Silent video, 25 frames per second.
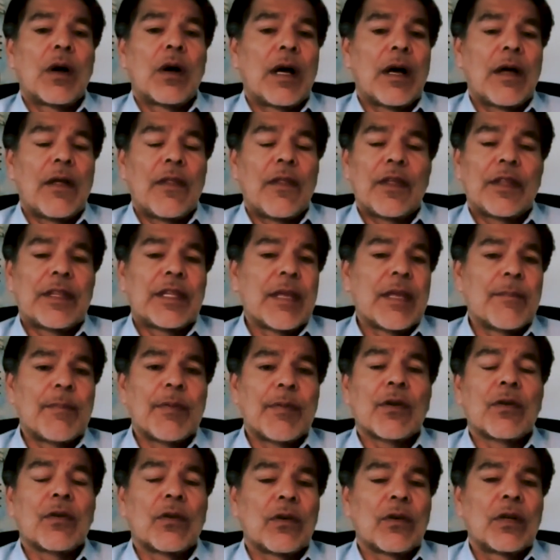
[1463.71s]
uh the
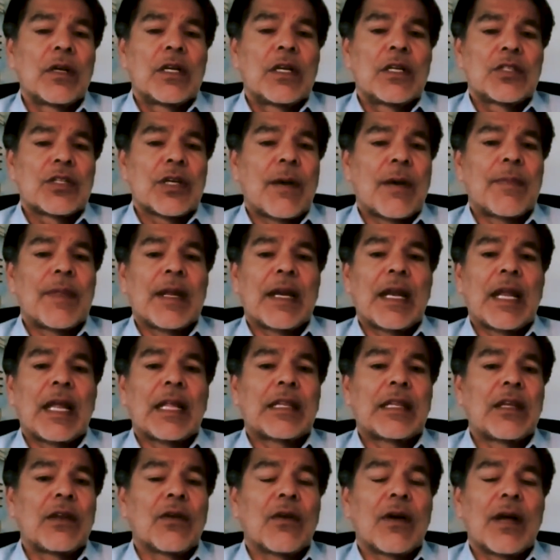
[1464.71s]
typical job that a
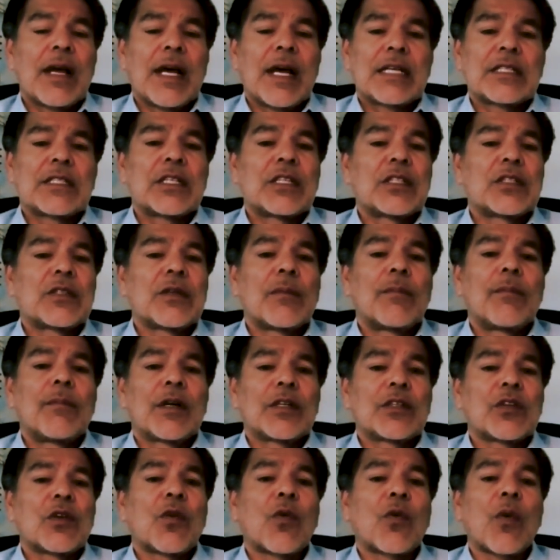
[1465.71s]
Latino has is
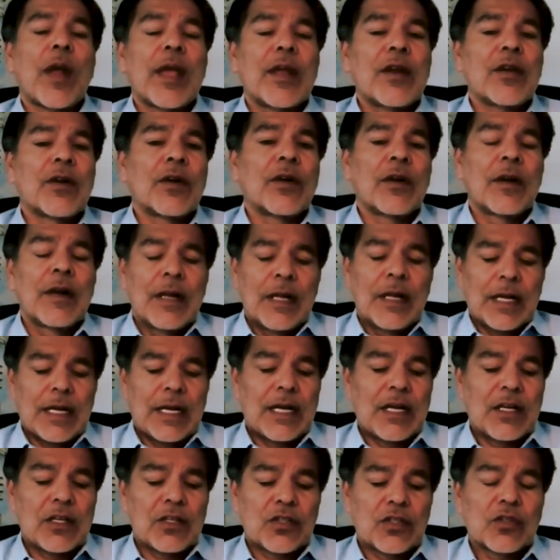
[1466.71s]
much greater
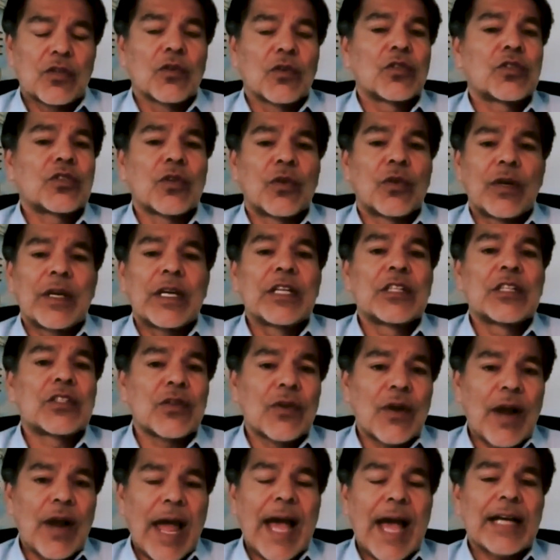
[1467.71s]
uh, social
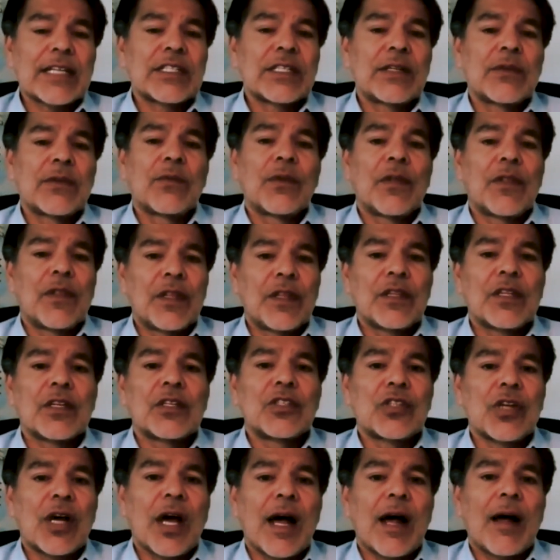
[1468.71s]
interaction within the
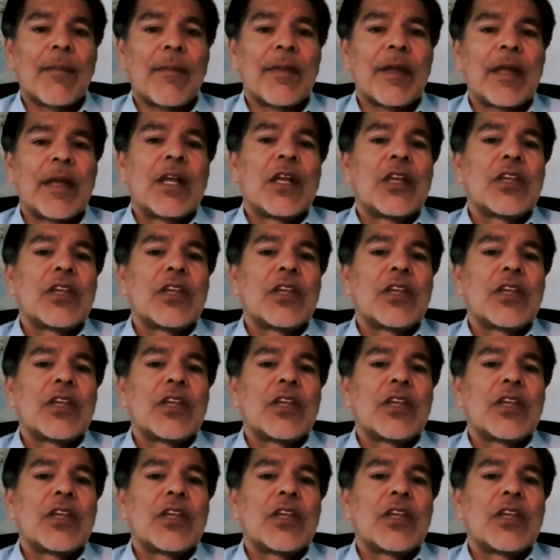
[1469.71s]
job,